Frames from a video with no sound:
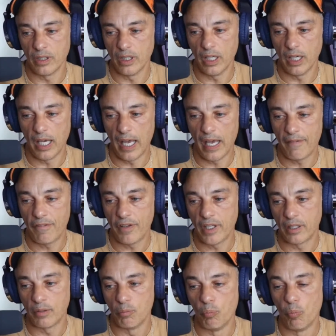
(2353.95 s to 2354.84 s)

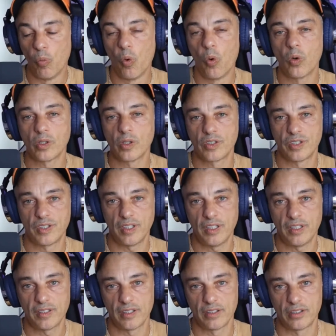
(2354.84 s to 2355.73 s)
having more
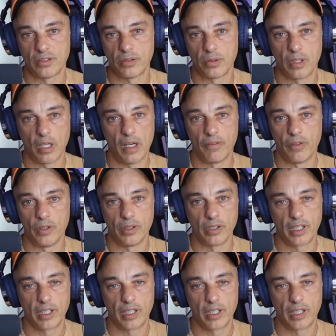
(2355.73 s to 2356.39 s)
seasons to cover,